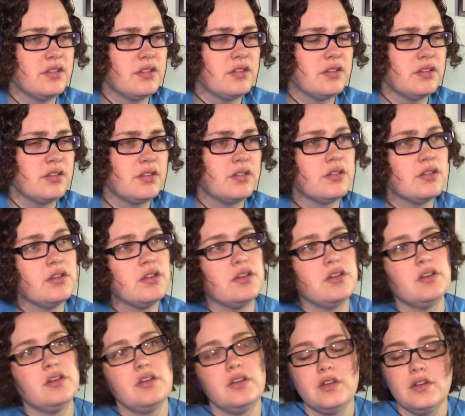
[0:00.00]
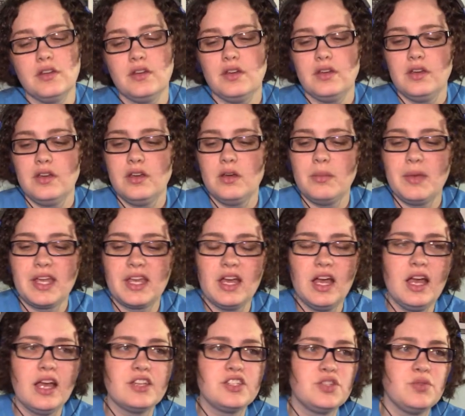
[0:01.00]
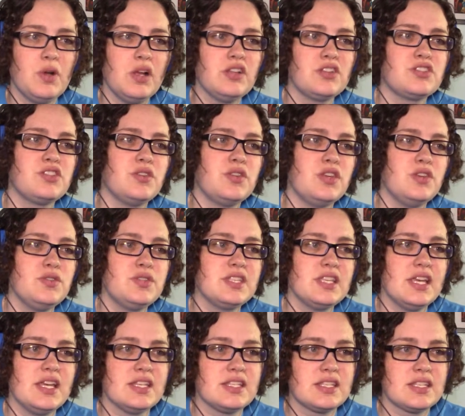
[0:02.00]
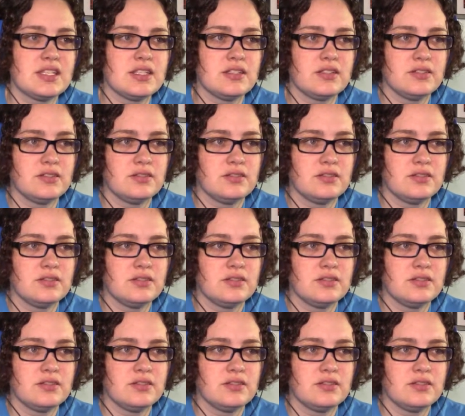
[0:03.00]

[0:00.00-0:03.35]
Oh my gosh, you all are so useless.